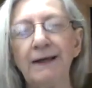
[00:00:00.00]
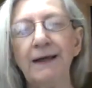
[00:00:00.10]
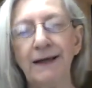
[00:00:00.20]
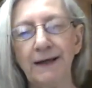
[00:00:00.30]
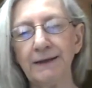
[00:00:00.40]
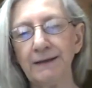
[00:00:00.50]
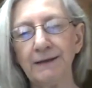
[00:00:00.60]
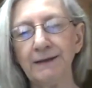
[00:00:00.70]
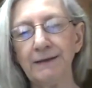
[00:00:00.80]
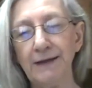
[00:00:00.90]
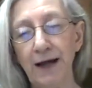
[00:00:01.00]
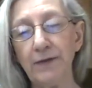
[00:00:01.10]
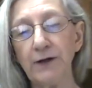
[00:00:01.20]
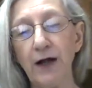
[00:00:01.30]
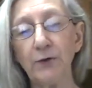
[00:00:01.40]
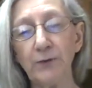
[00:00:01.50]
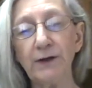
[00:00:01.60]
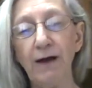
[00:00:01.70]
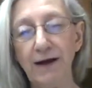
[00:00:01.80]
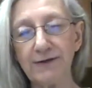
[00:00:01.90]
and now that I
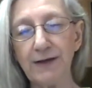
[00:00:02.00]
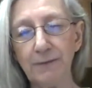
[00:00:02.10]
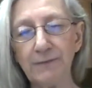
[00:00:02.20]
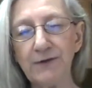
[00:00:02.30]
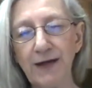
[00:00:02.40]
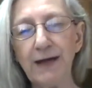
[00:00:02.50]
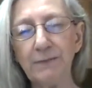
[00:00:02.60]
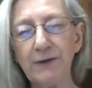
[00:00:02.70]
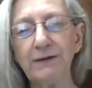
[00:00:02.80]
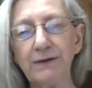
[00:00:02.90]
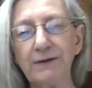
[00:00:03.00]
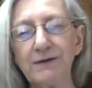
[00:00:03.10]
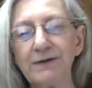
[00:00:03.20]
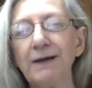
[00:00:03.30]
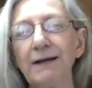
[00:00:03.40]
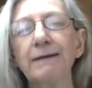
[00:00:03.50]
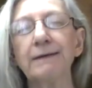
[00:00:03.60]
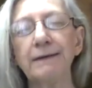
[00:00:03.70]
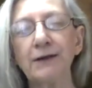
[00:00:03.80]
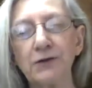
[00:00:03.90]
realize I'm taping this,
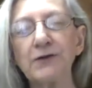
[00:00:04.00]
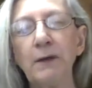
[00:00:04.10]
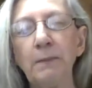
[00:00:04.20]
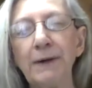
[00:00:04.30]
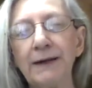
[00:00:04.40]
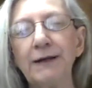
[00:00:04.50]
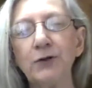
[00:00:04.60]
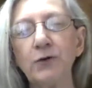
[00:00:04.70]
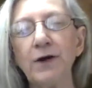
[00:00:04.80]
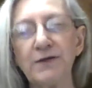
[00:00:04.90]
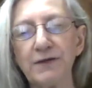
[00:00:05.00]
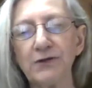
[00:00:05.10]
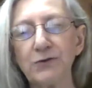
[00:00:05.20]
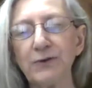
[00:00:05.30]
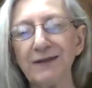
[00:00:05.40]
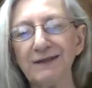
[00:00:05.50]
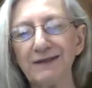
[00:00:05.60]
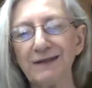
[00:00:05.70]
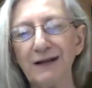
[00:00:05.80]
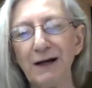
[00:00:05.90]
there's somebody across the street
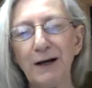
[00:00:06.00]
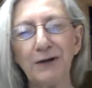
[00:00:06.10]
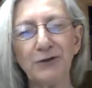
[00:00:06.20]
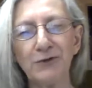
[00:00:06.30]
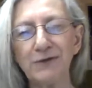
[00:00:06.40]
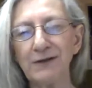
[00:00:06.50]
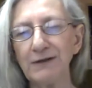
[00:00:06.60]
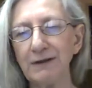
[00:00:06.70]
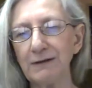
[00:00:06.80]
using